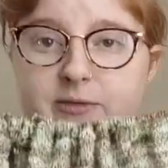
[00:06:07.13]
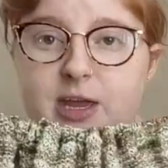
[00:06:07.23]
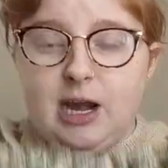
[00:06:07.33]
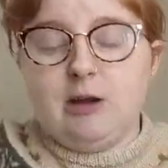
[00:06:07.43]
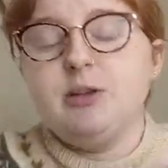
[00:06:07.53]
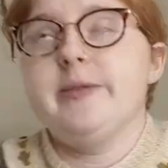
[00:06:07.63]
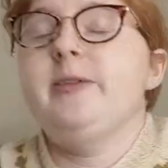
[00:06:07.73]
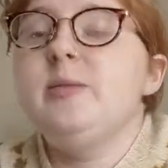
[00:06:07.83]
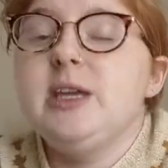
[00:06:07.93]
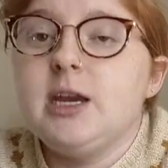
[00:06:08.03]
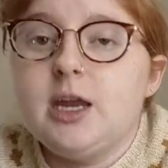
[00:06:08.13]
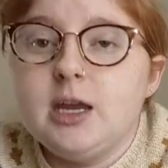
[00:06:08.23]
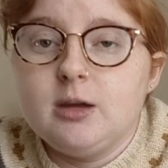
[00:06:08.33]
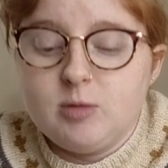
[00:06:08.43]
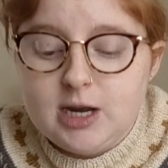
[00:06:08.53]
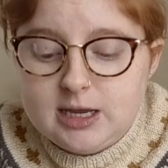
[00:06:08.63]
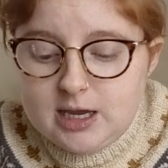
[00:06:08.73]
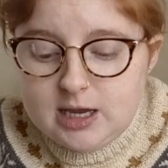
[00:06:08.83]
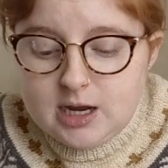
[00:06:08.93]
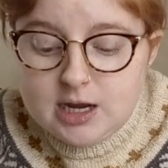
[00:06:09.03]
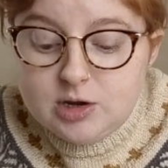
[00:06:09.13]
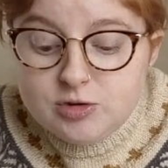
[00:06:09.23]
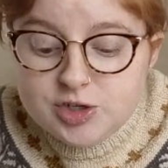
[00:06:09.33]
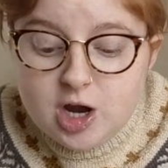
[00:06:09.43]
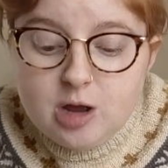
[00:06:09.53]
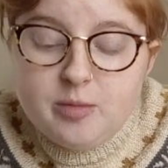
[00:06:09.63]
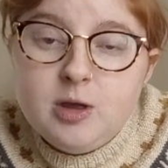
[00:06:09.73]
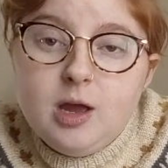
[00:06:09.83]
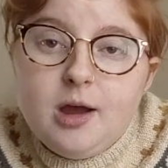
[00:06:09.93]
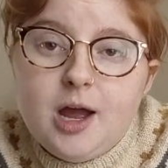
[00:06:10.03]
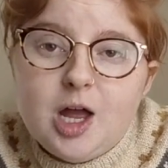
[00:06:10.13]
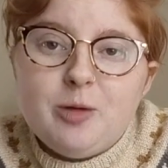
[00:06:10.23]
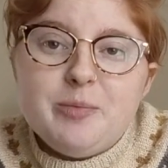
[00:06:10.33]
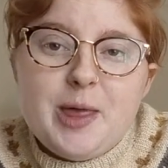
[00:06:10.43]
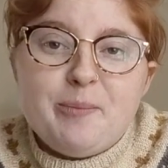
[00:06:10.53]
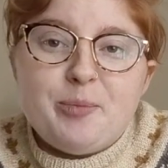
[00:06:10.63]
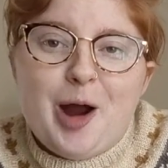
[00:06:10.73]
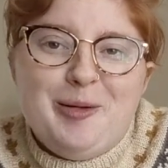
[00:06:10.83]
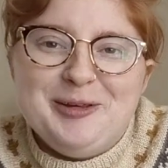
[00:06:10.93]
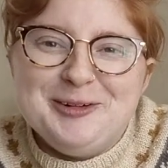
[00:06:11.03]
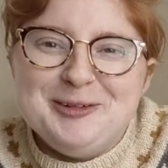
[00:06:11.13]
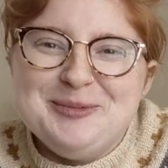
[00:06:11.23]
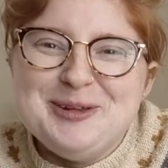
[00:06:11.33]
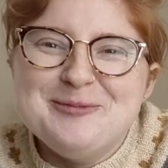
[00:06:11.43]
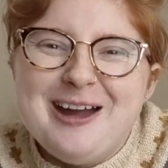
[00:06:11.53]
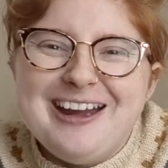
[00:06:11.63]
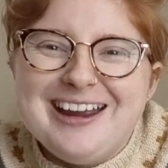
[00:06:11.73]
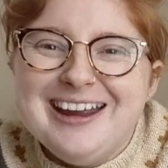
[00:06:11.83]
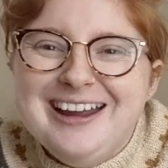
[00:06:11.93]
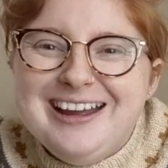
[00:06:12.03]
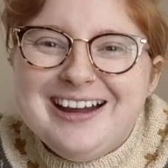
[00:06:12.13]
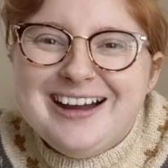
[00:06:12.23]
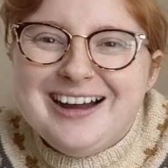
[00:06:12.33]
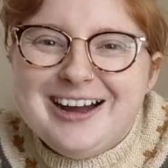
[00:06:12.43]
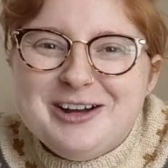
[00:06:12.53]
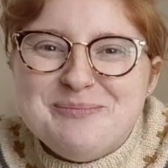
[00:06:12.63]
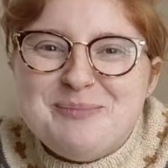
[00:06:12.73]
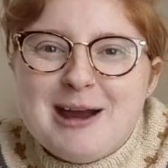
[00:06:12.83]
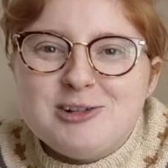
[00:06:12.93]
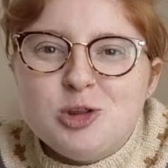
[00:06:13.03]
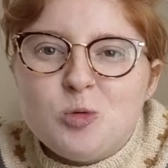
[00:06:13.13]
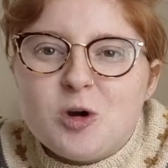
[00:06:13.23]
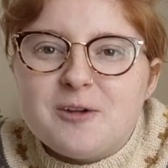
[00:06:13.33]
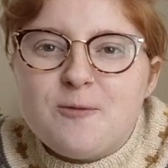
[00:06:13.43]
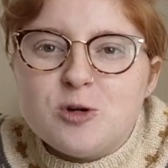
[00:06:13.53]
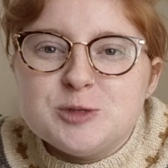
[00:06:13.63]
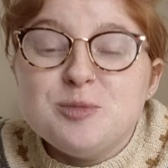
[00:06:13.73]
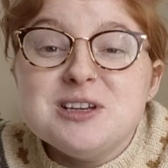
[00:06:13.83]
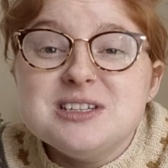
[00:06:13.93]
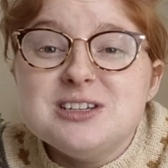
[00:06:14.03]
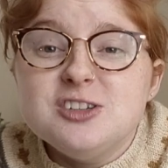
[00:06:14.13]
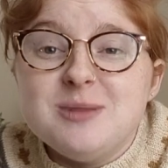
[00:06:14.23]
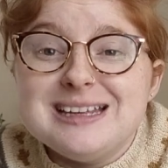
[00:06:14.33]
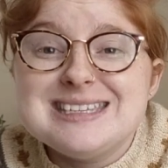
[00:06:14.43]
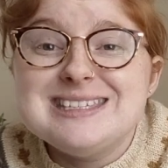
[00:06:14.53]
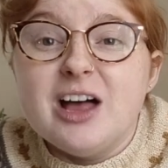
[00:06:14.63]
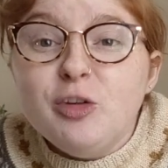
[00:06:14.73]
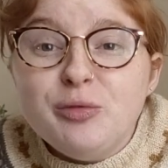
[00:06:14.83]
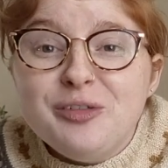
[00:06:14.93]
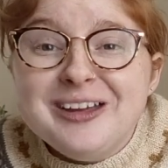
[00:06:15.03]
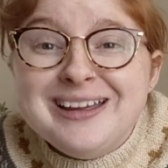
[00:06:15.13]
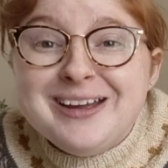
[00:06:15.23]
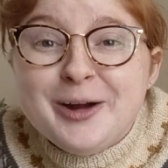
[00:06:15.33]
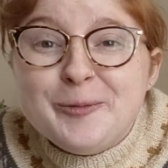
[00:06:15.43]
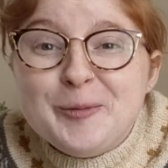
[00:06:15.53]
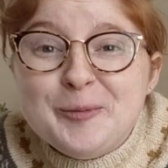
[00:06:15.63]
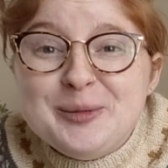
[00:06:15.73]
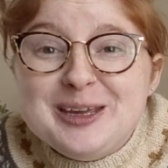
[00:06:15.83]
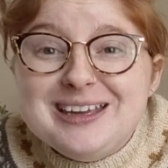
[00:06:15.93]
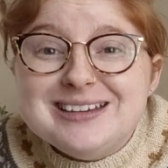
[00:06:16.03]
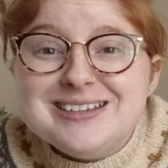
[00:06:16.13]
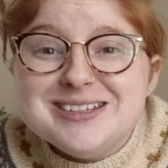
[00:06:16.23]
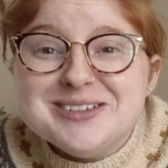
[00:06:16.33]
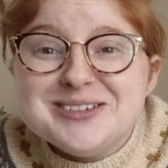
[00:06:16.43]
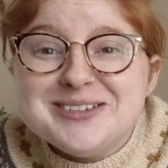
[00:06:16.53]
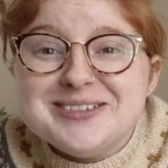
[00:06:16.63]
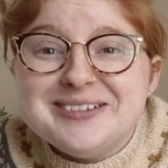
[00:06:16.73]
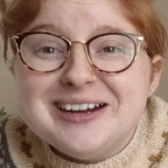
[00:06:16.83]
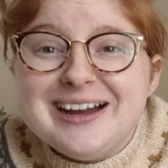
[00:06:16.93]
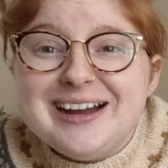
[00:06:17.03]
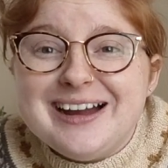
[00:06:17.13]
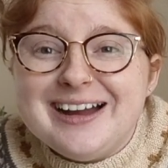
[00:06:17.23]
love it. I will definitely be getting, when I get a new job, that probably will be my back to the workforce present to myself, will be to